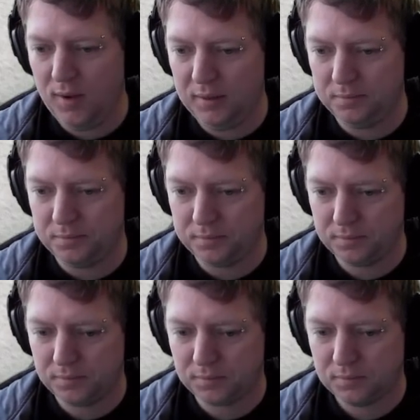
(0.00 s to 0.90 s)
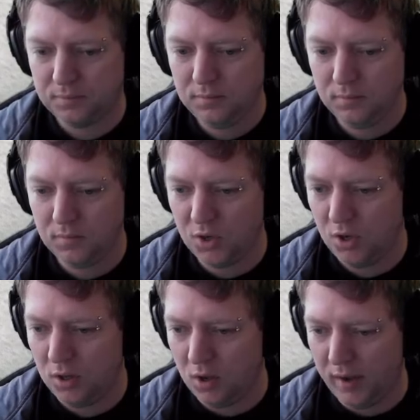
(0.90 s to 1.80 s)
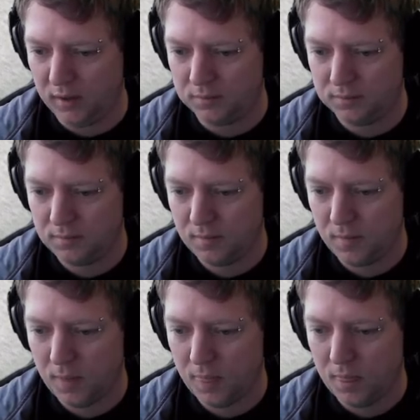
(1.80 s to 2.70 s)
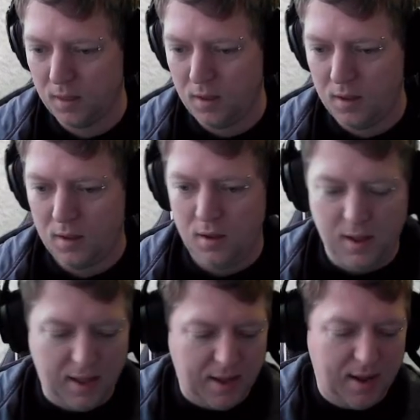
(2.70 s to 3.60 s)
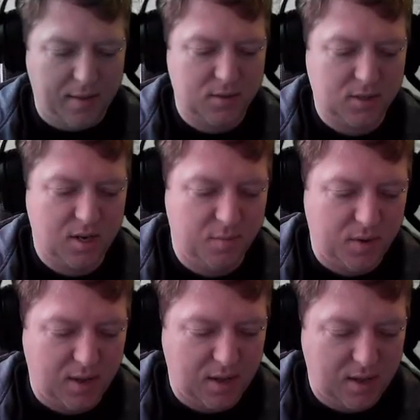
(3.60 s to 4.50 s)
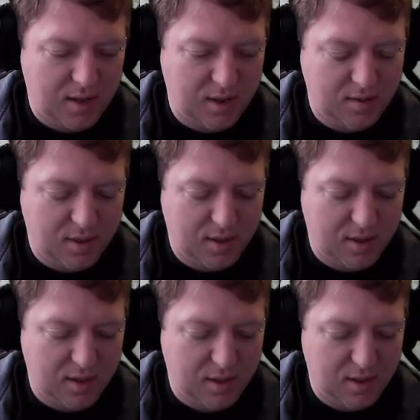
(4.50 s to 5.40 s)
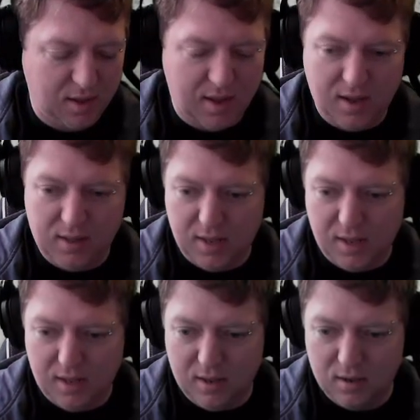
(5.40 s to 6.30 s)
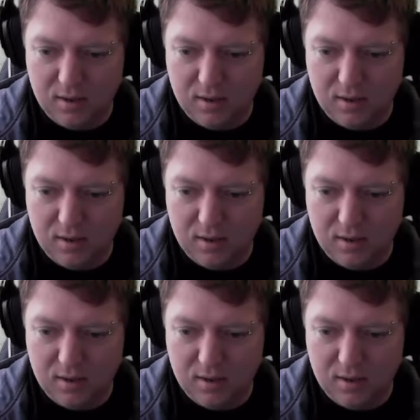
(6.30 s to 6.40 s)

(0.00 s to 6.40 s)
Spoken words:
one. New line. This is going to be the Airlie